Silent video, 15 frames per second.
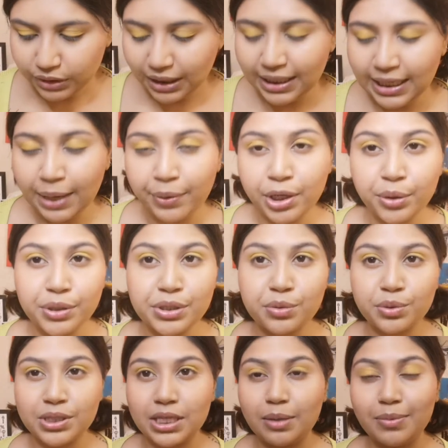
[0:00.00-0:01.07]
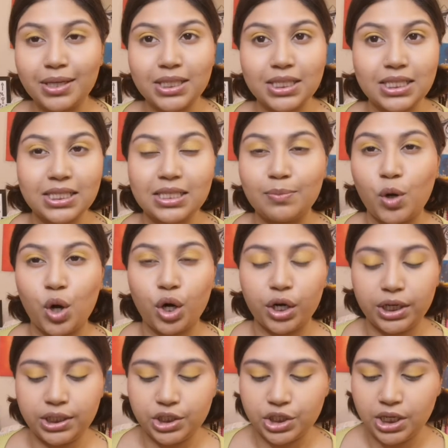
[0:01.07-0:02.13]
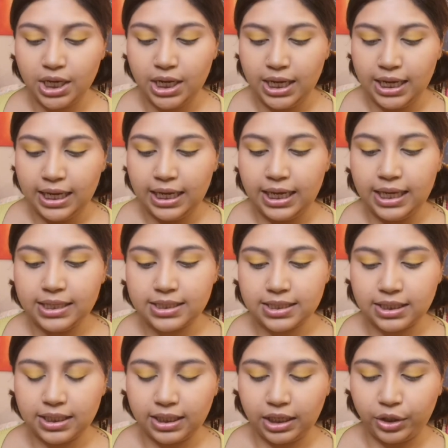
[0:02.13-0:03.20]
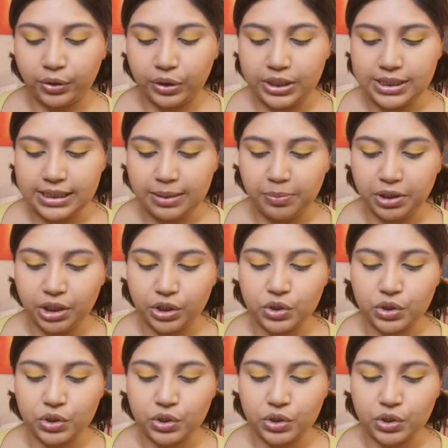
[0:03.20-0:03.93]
Now, I know as soon as I mix in some orange, it's going to get crazy up in here.